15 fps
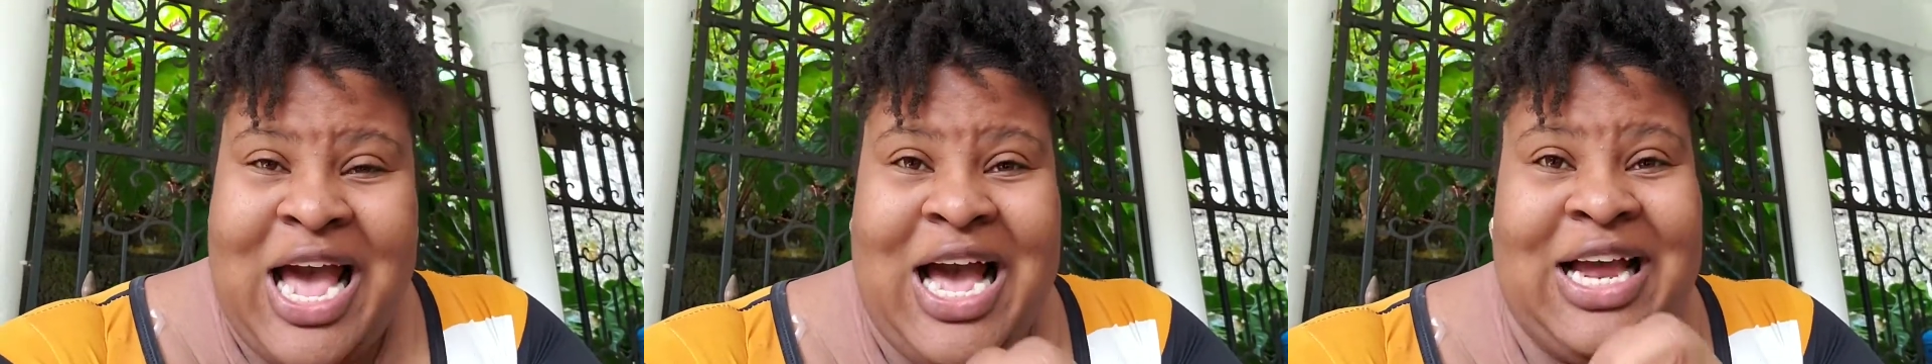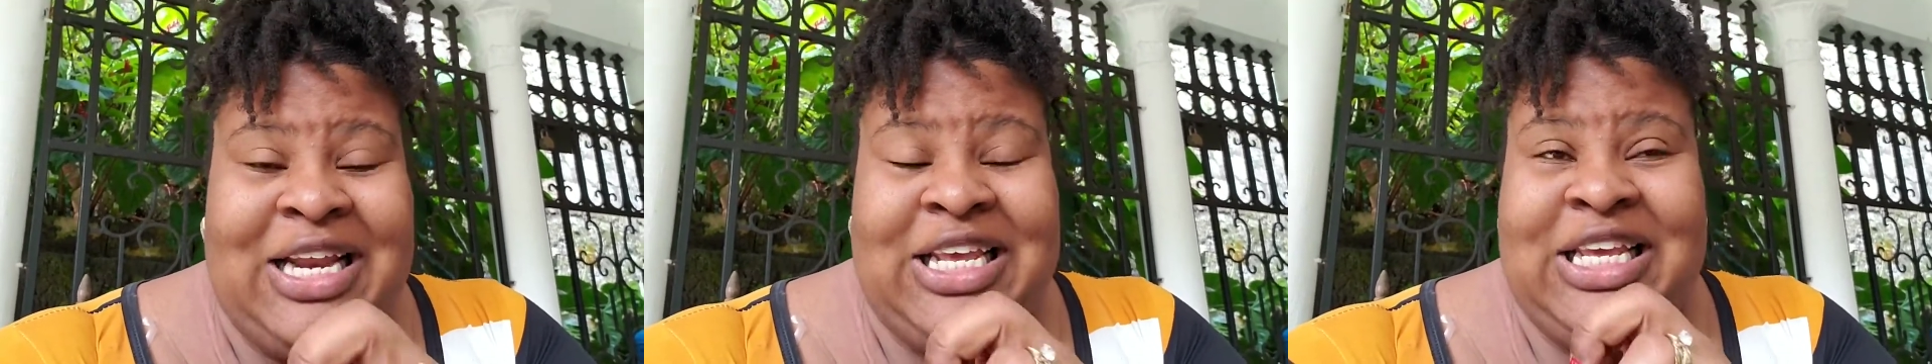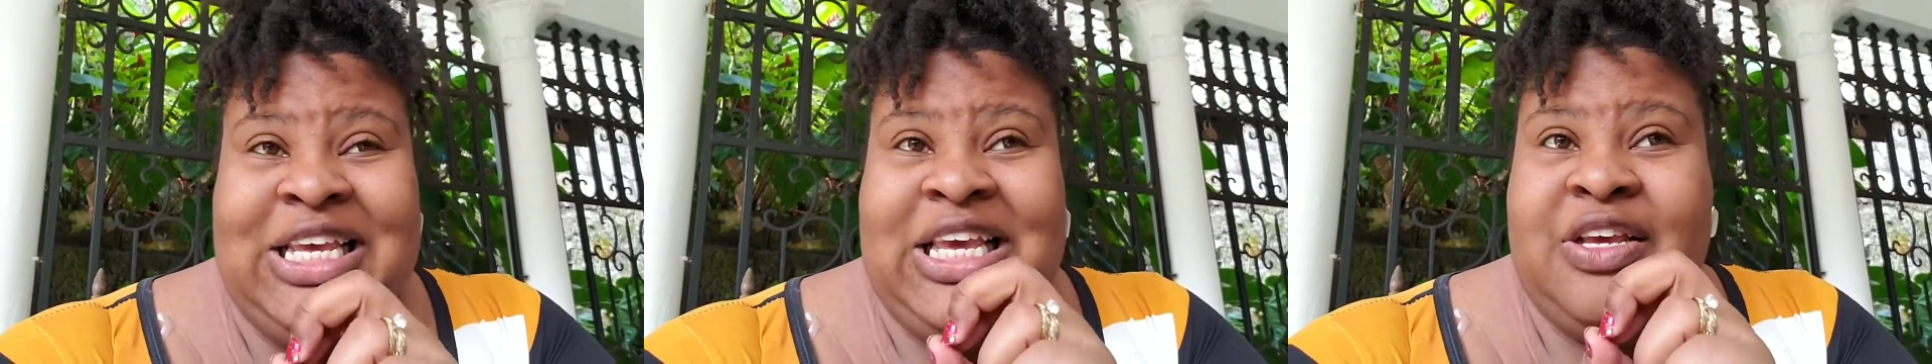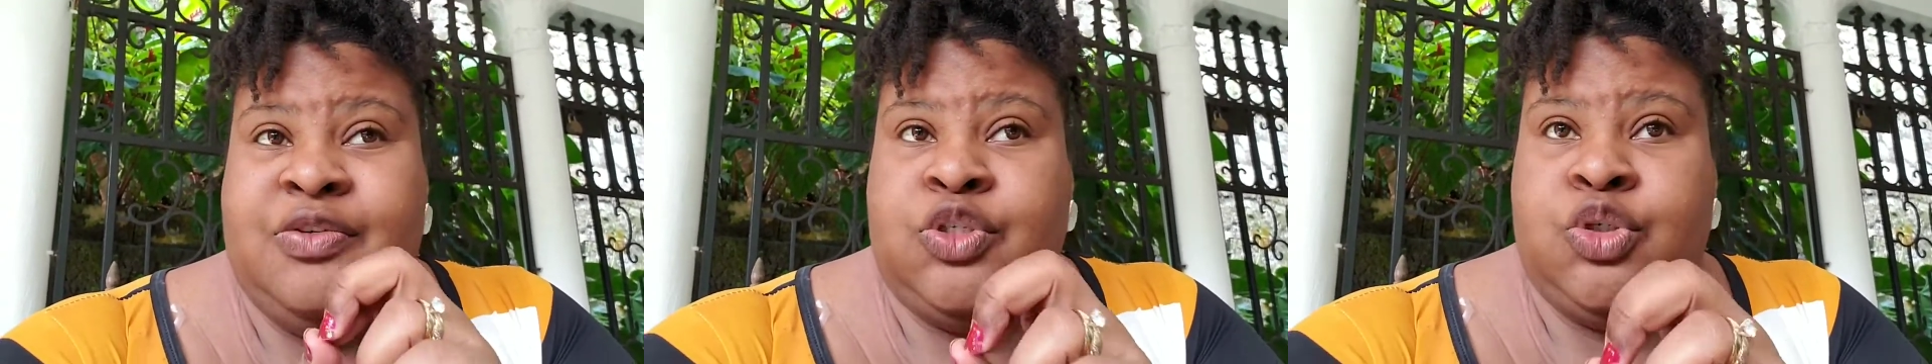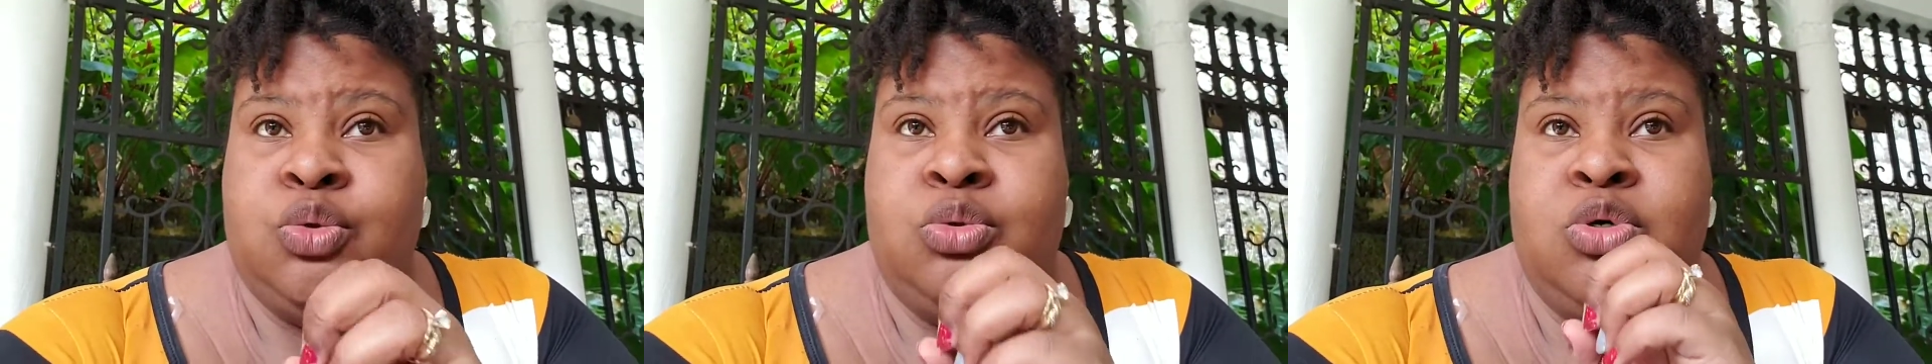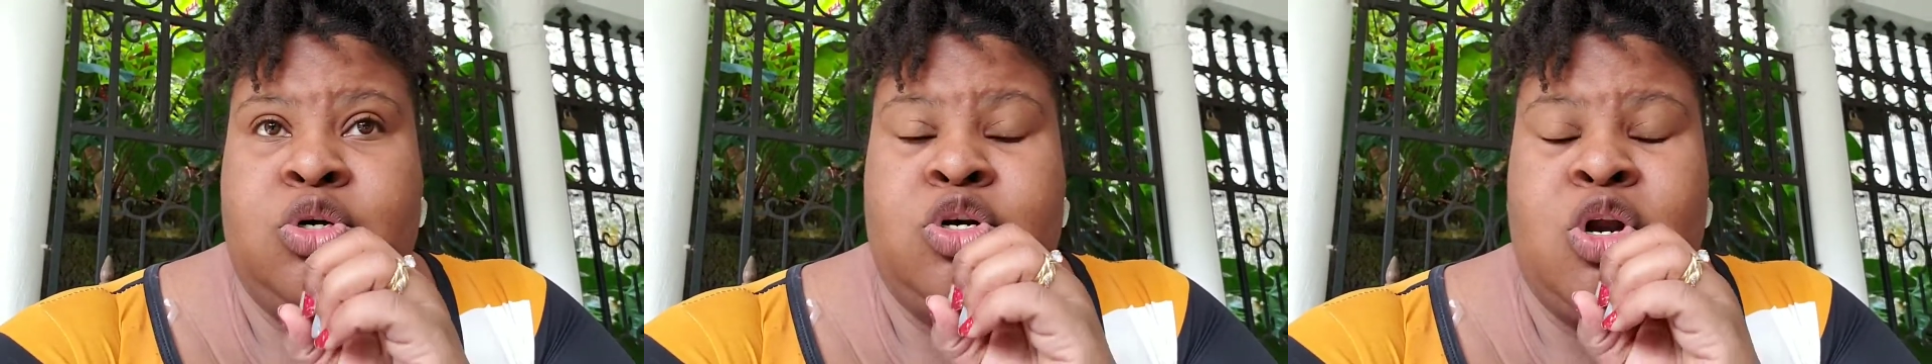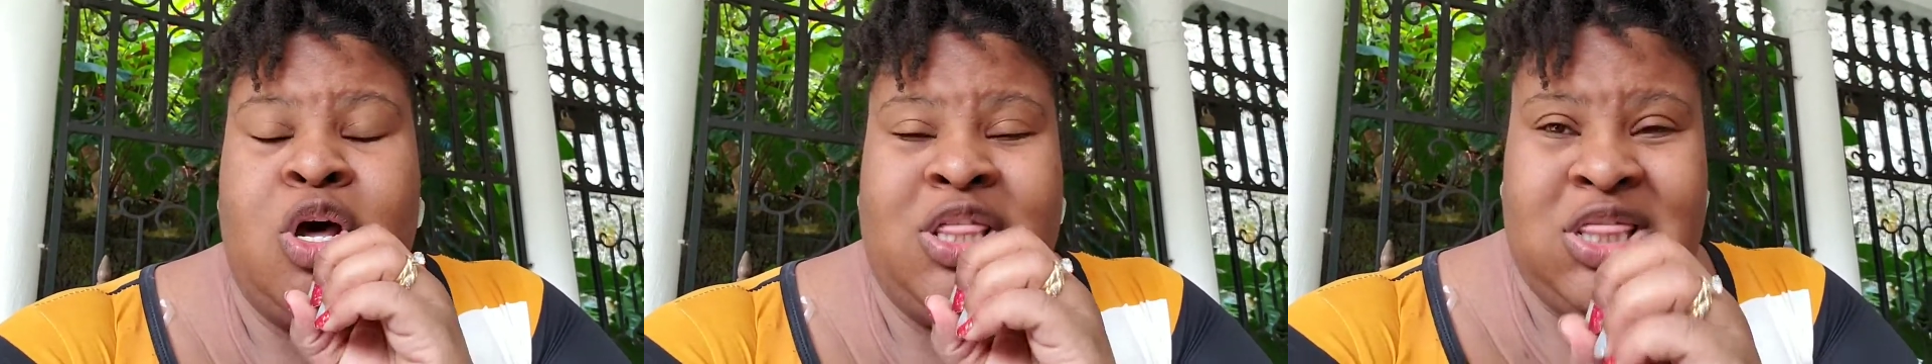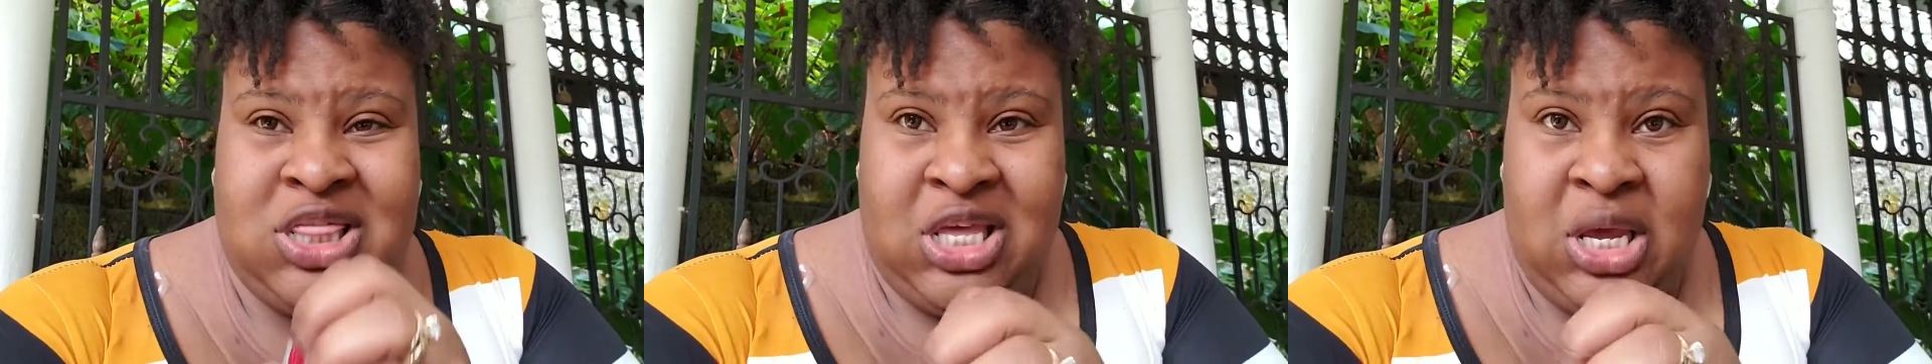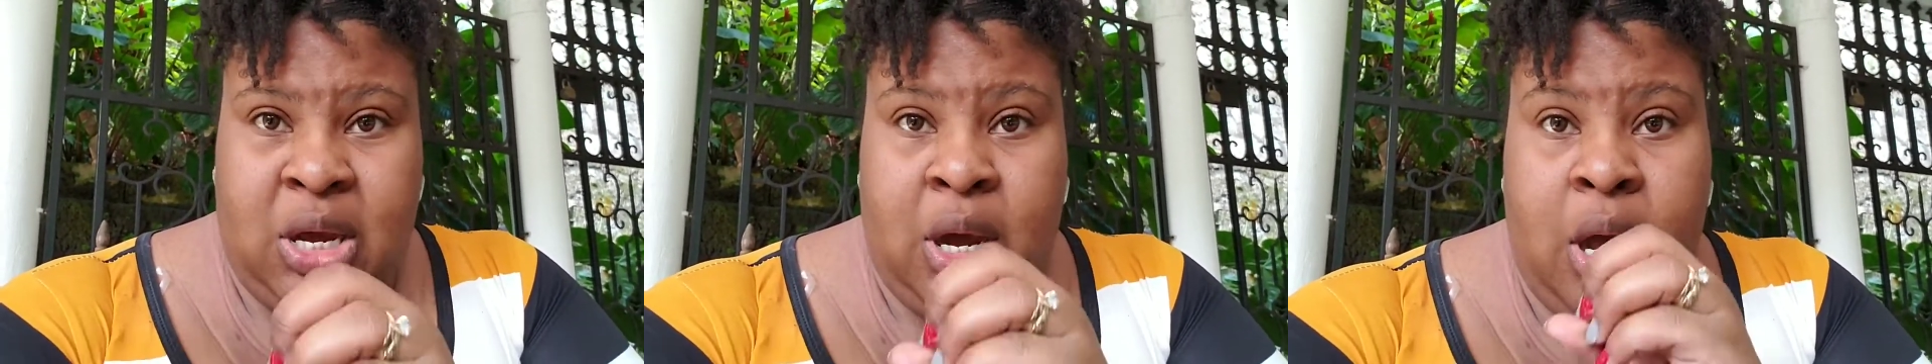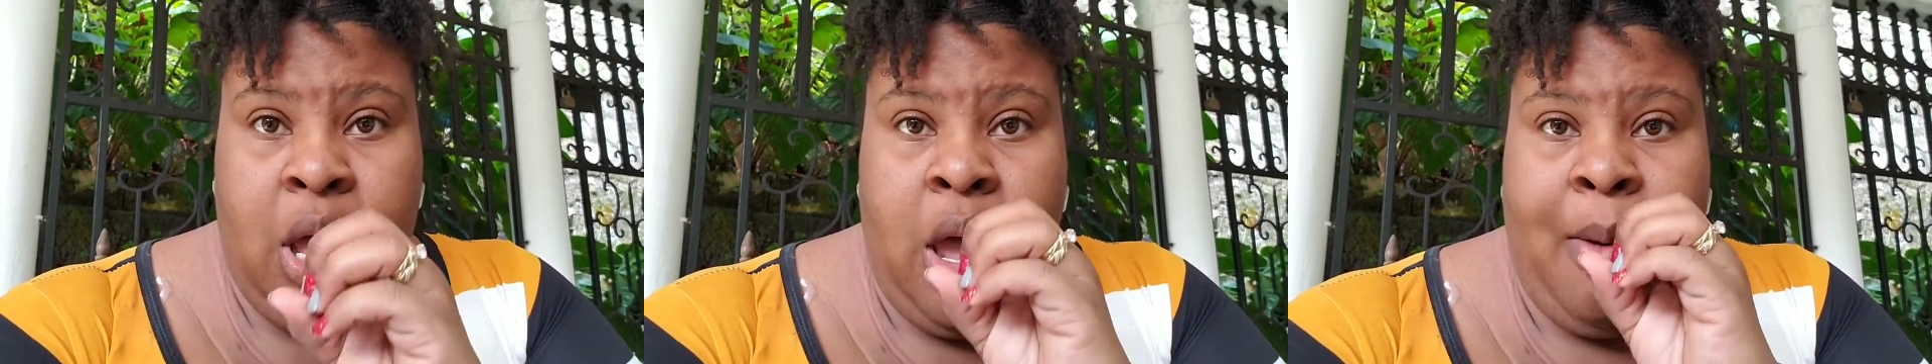and he gives you nothing